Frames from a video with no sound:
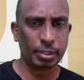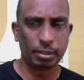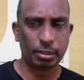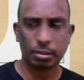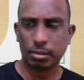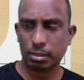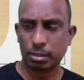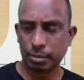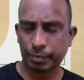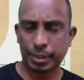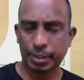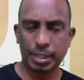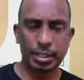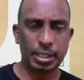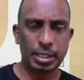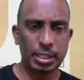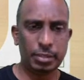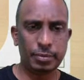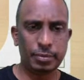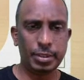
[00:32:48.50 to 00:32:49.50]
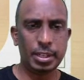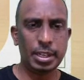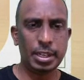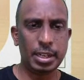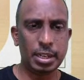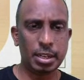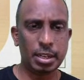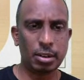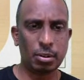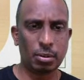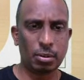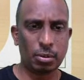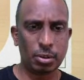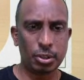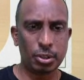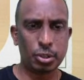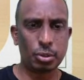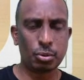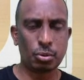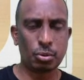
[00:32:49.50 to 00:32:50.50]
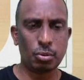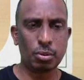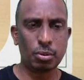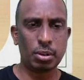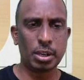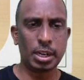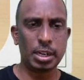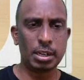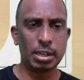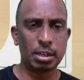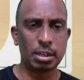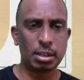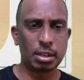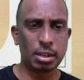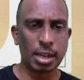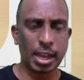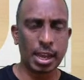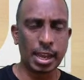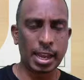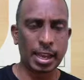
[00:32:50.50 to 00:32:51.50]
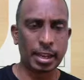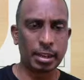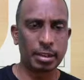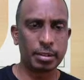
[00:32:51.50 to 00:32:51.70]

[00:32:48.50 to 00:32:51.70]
so for this we need a large concrete tank.